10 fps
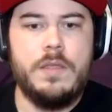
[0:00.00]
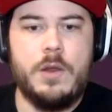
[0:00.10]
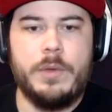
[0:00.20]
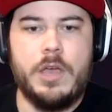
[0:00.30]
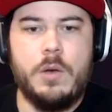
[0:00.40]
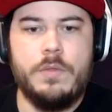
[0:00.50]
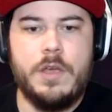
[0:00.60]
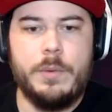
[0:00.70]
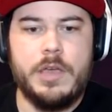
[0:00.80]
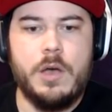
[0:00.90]
There we go,
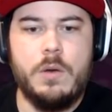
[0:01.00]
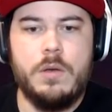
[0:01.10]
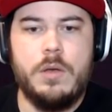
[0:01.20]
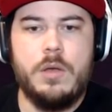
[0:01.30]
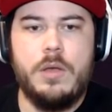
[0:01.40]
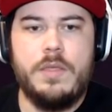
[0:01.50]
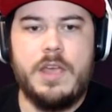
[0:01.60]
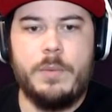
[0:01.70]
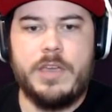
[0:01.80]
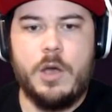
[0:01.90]
there we go.
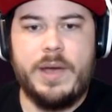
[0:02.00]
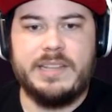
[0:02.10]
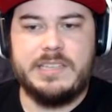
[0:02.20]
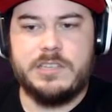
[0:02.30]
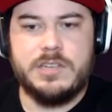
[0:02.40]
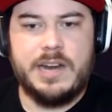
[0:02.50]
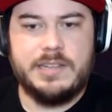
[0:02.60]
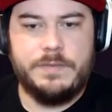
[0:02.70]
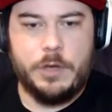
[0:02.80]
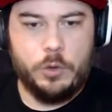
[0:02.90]
There we go. At least it's not a
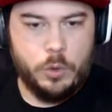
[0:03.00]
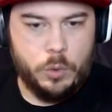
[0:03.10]
difficult